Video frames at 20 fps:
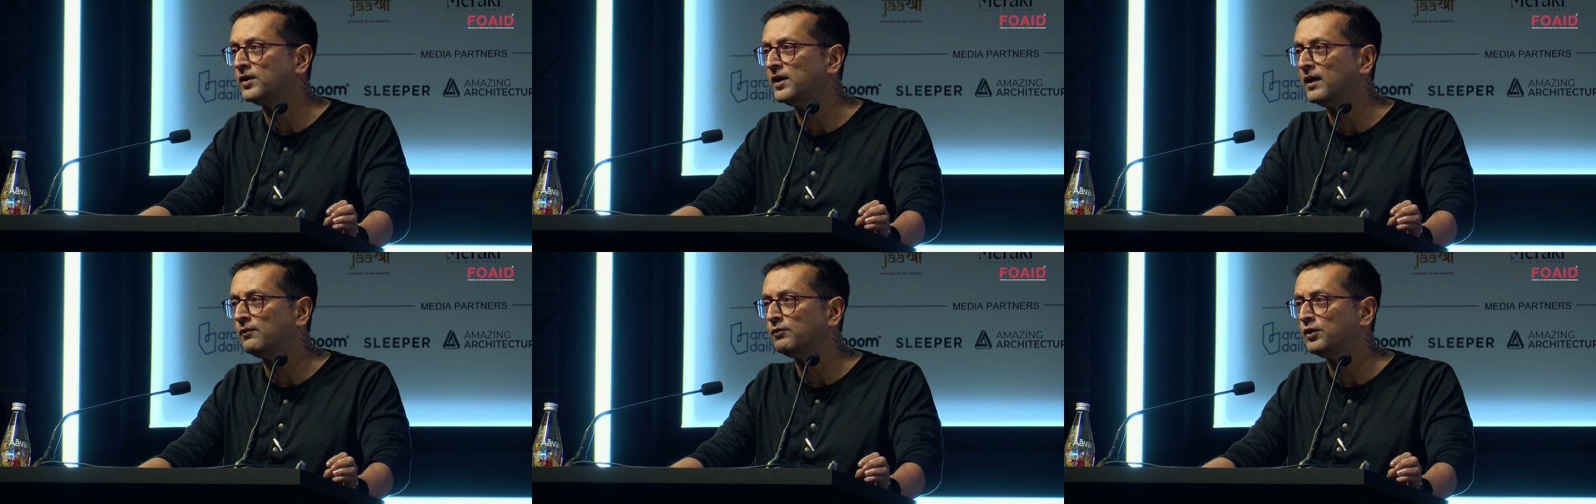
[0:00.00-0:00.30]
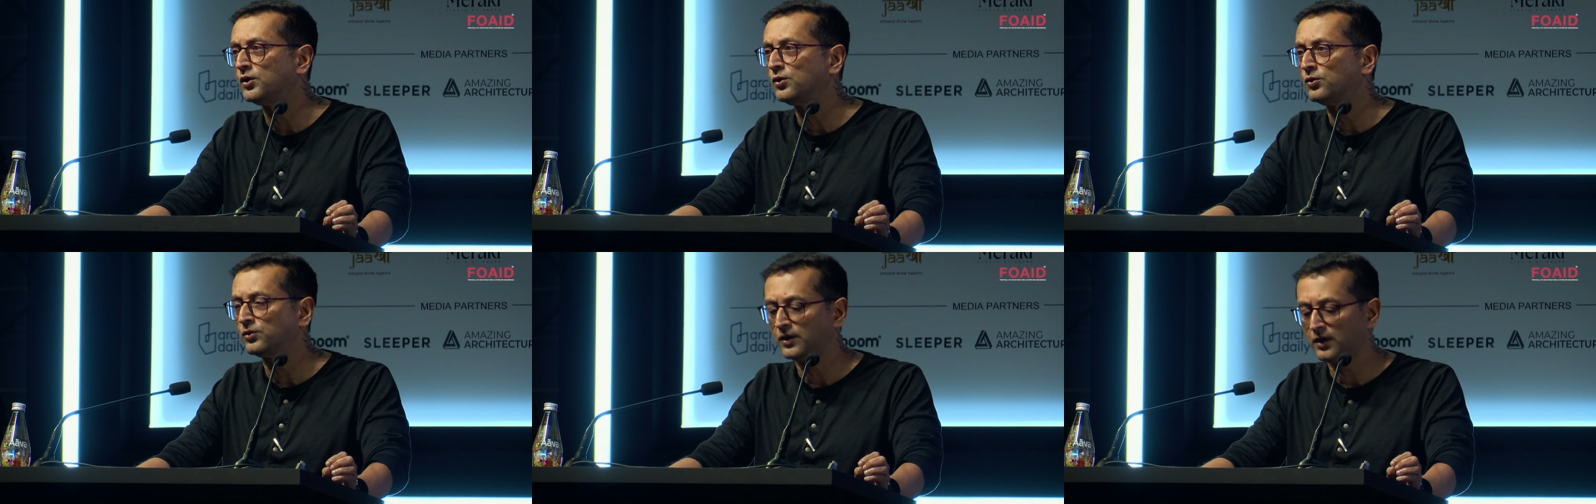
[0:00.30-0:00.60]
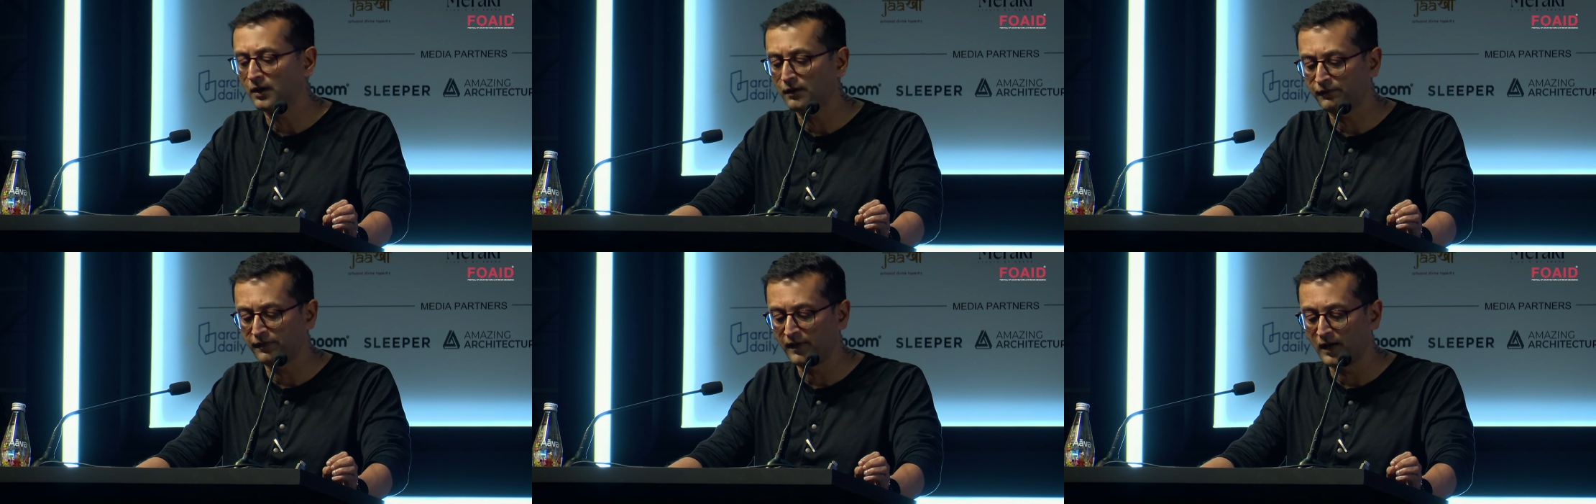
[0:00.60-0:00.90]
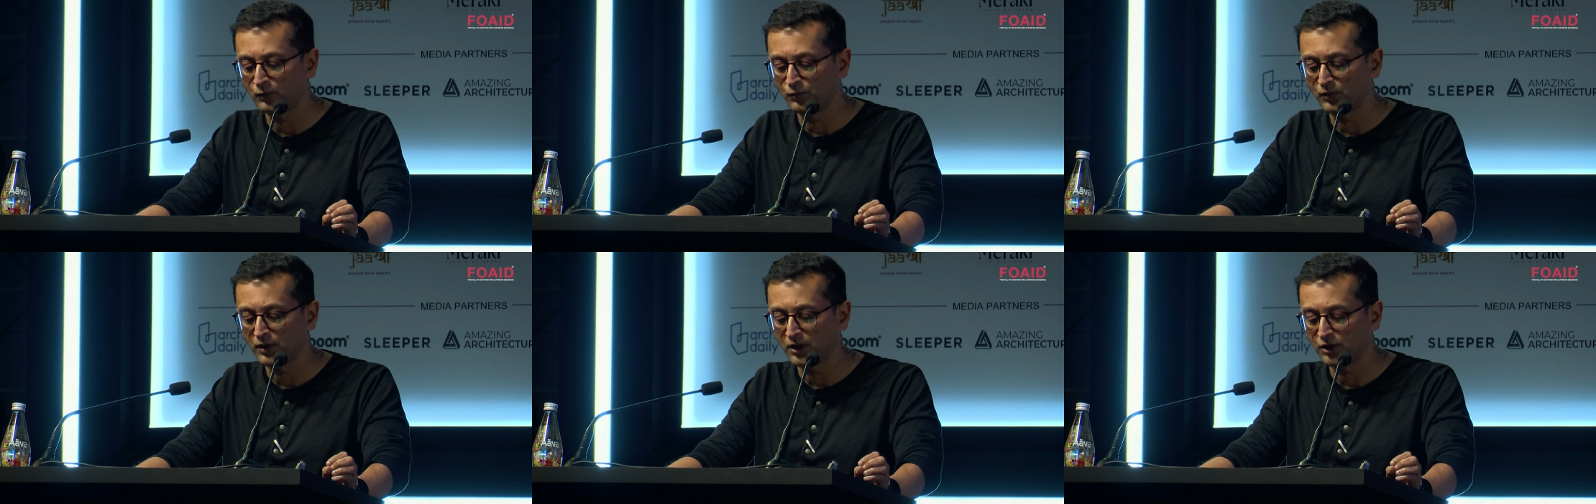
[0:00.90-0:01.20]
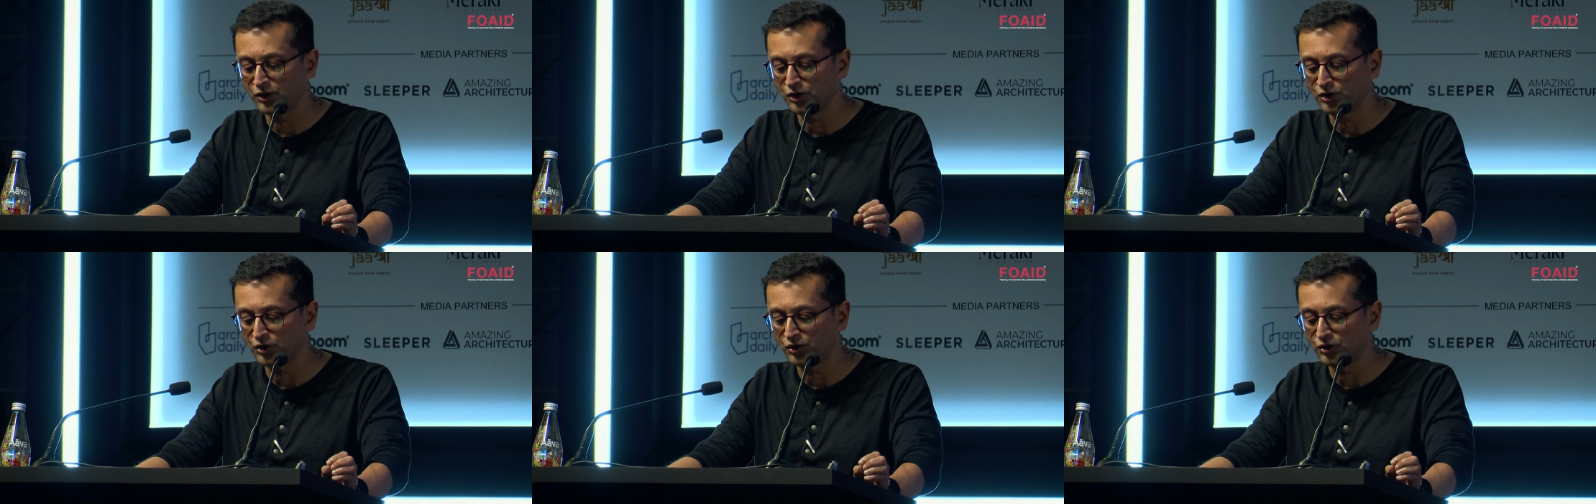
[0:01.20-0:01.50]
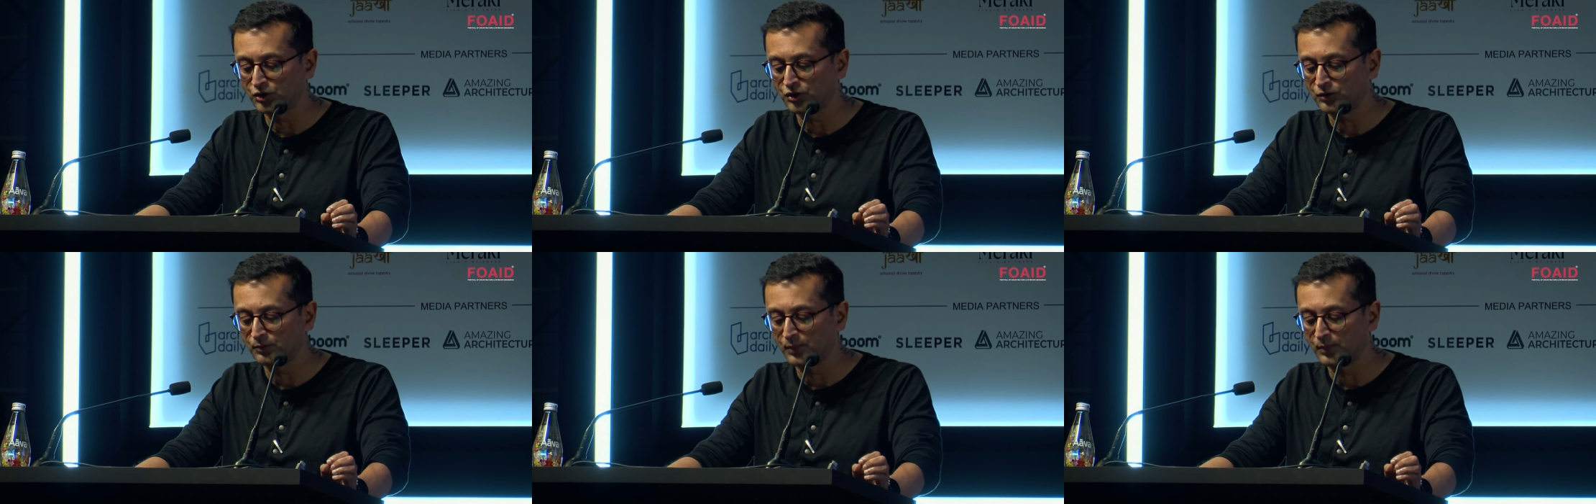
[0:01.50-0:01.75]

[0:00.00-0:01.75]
never took their foundations